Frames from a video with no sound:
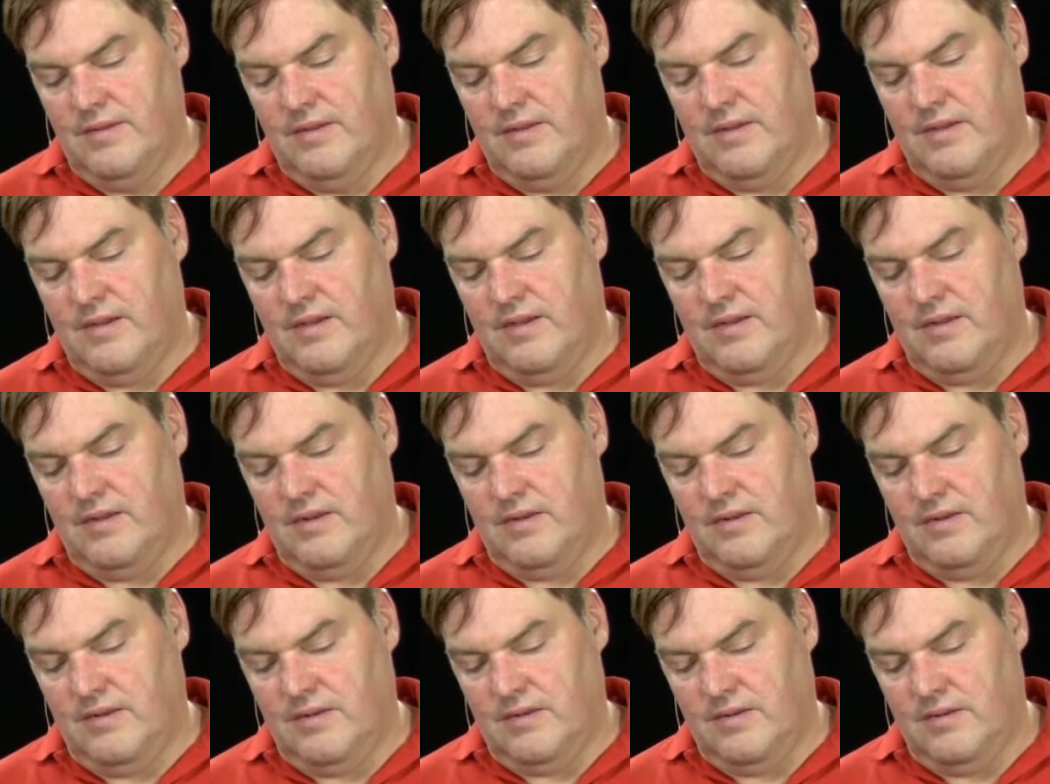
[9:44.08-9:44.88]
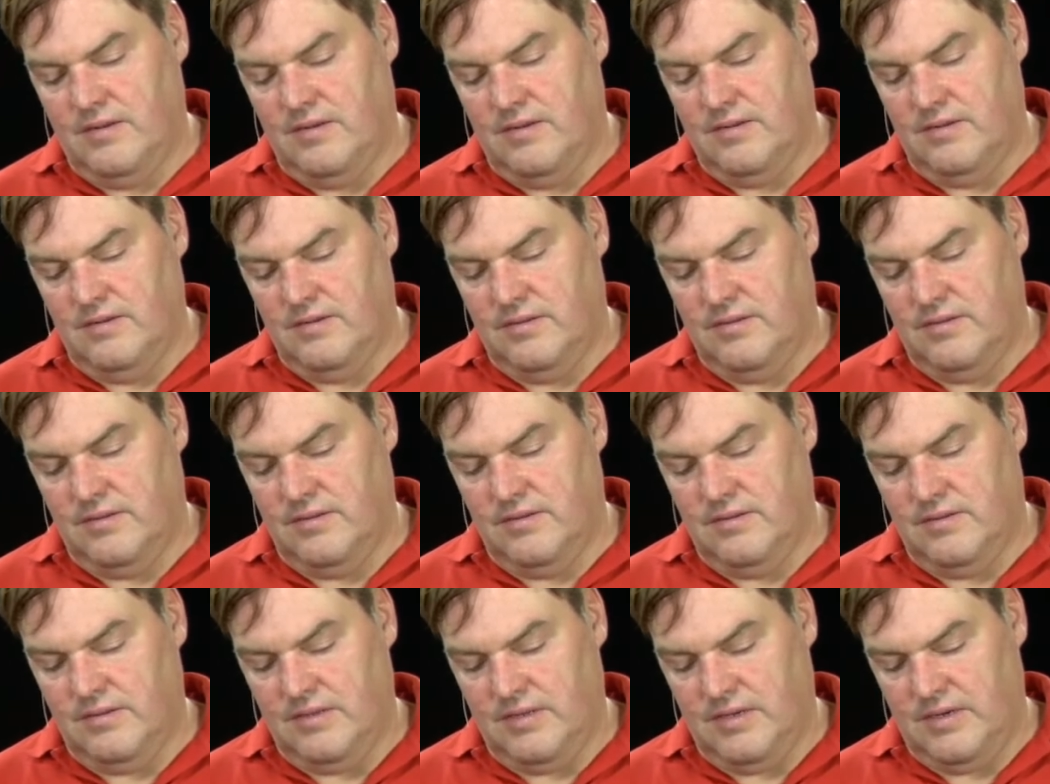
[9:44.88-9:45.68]
And
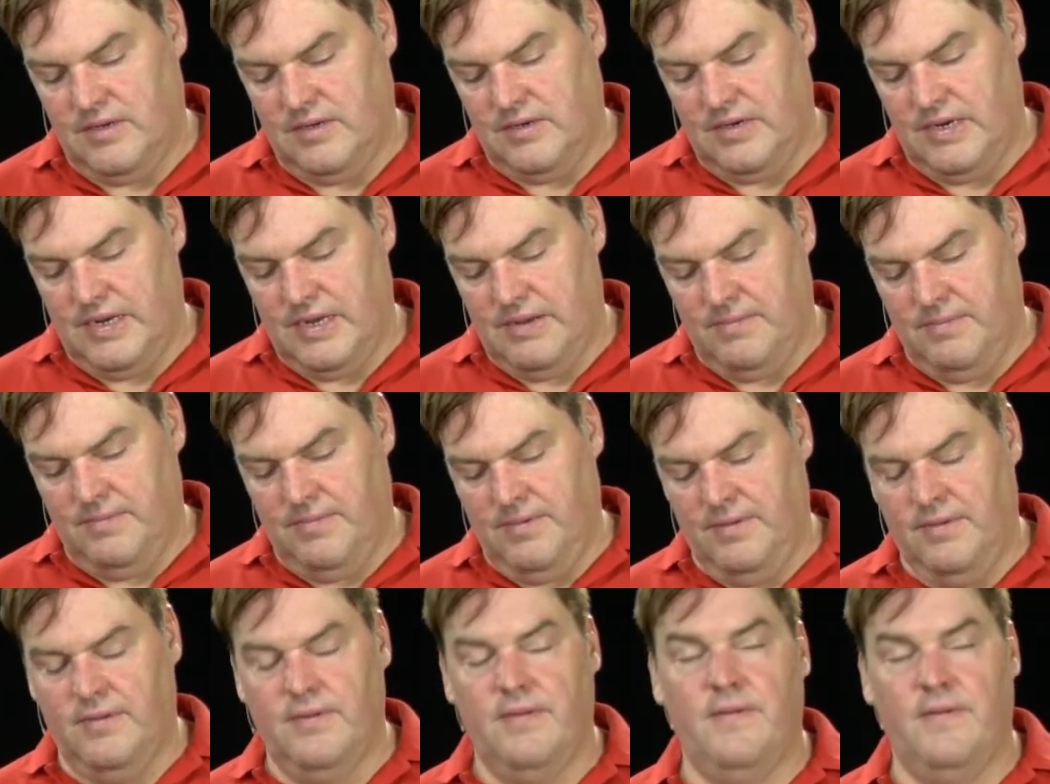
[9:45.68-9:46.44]
there I am.